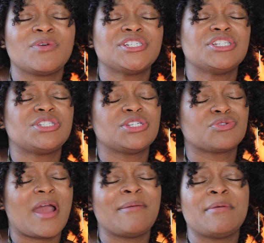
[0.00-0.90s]
she's
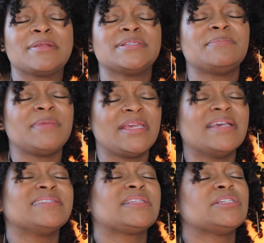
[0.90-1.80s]
describing to
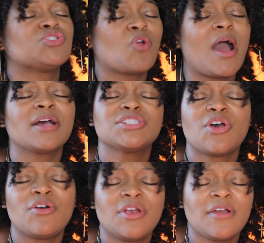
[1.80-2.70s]
me is these Crocs
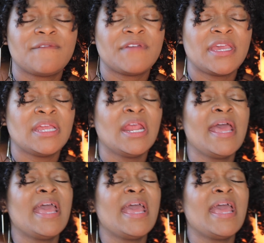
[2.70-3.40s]
on her feet.